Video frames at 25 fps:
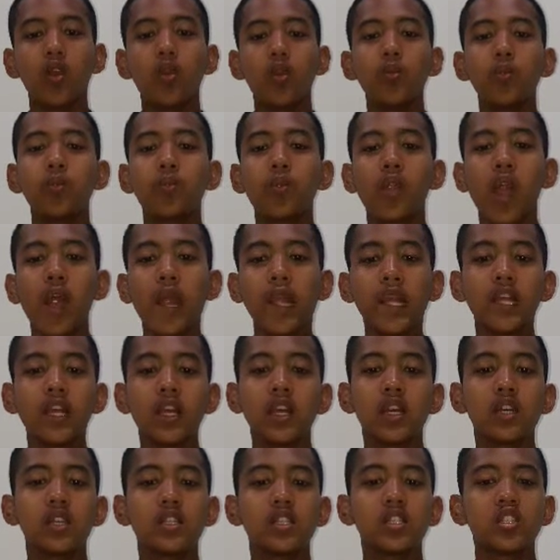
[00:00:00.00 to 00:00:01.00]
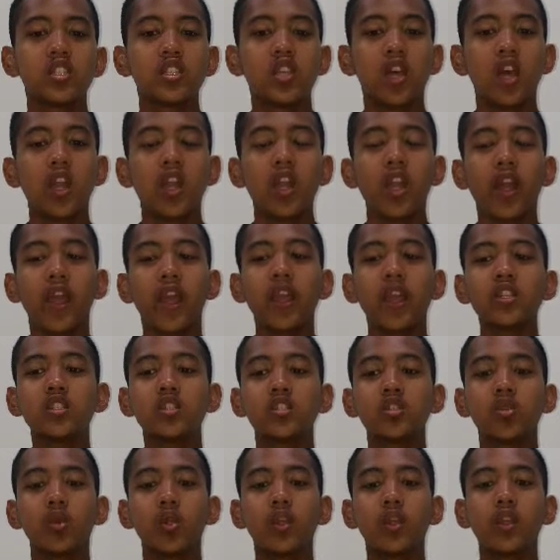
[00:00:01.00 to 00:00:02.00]
how bright a star
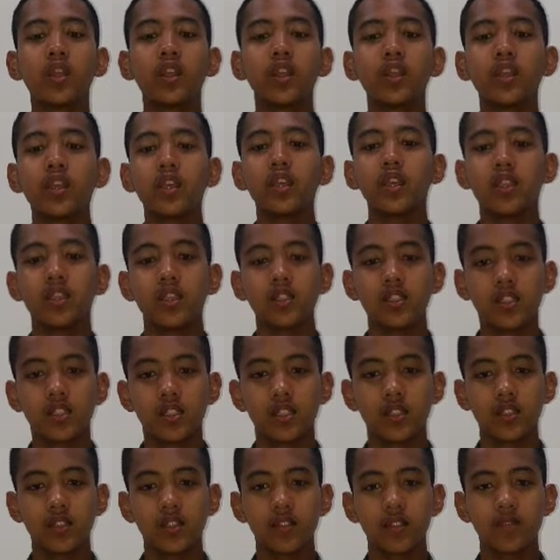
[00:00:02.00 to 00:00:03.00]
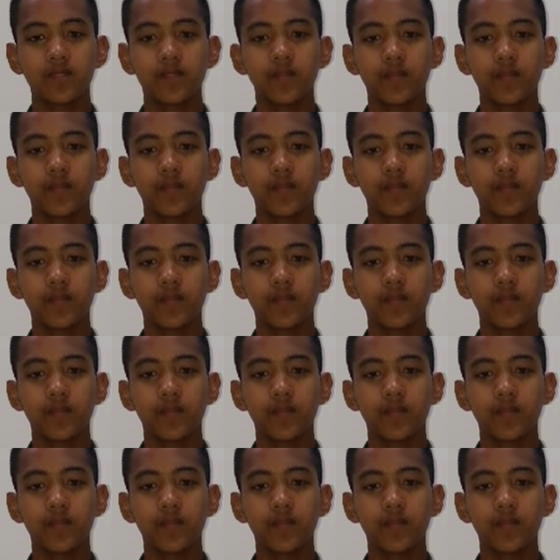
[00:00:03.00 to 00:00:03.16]
actually is.